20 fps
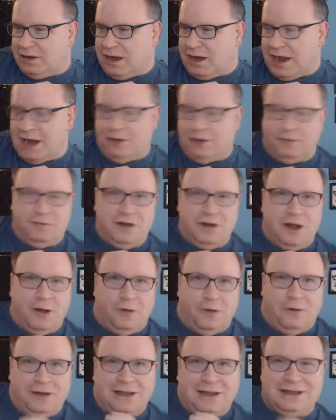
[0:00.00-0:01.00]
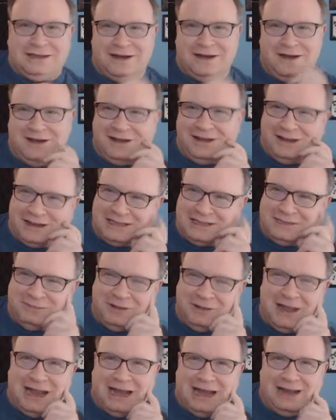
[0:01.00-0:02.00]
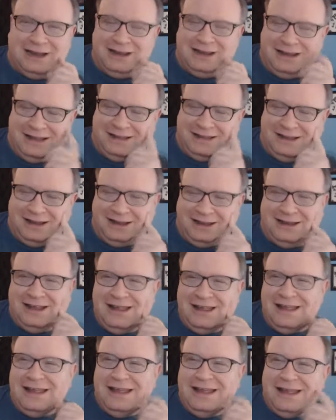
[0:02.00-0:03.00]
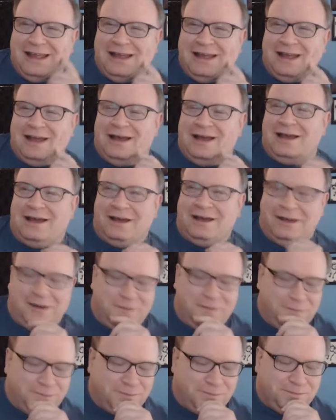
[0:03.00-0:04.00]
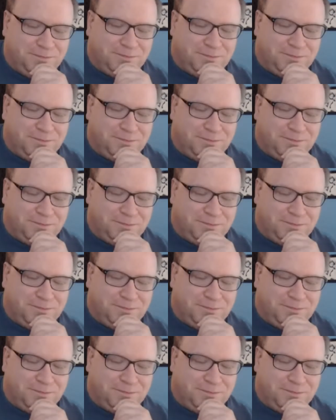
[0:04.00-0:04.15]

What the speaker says: I don't know. It's hard to explain. um,